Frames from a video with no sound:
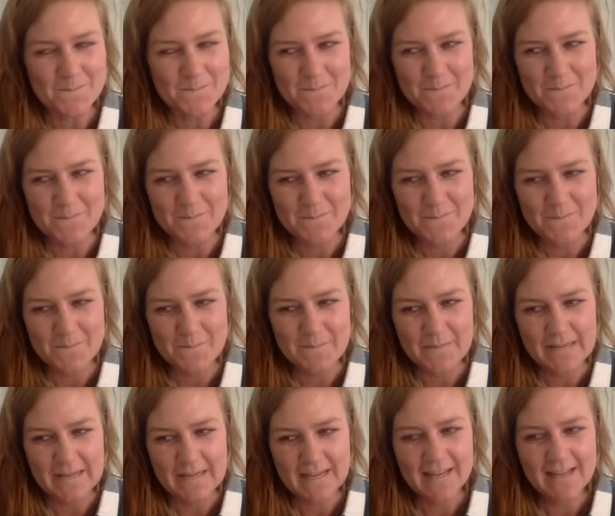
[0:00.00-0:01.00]
Mm-hmm.
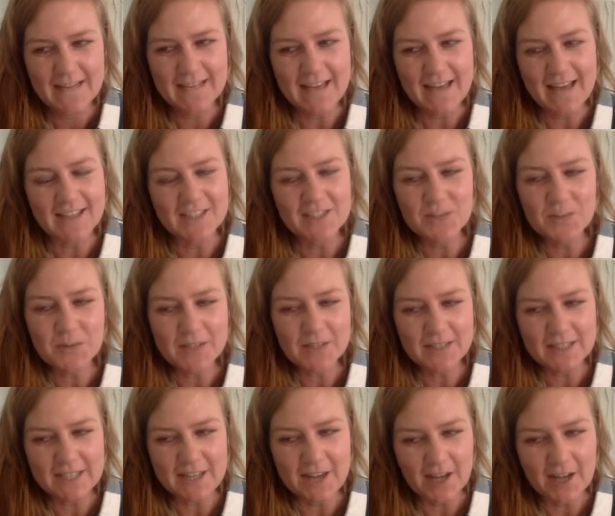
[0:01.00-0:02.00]
Yeah, because
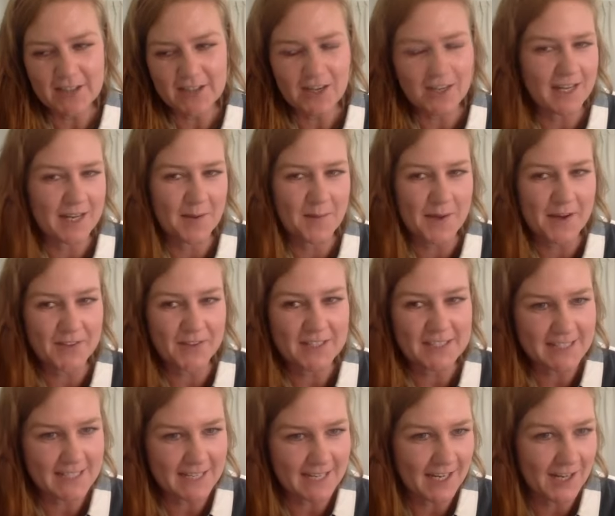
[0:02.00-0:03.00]
we're not talking about the
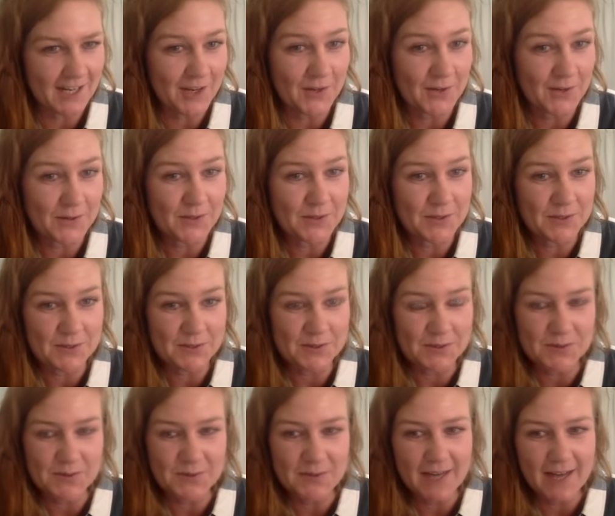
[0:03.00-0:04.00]
CEO
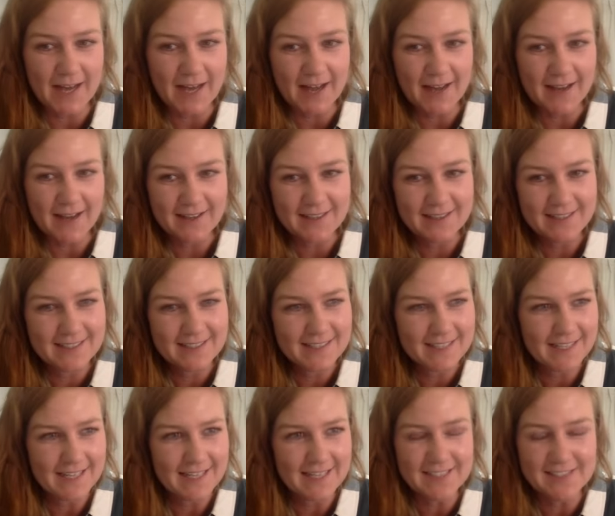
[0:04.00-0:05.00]
who
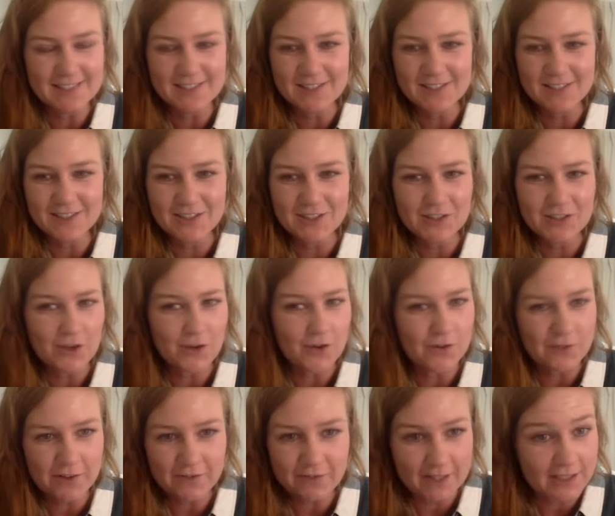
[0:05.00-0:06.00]
is so
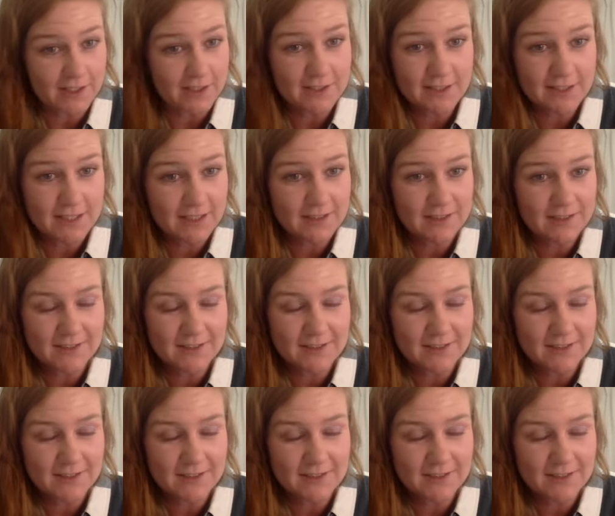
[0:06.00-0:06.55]
fulfilled.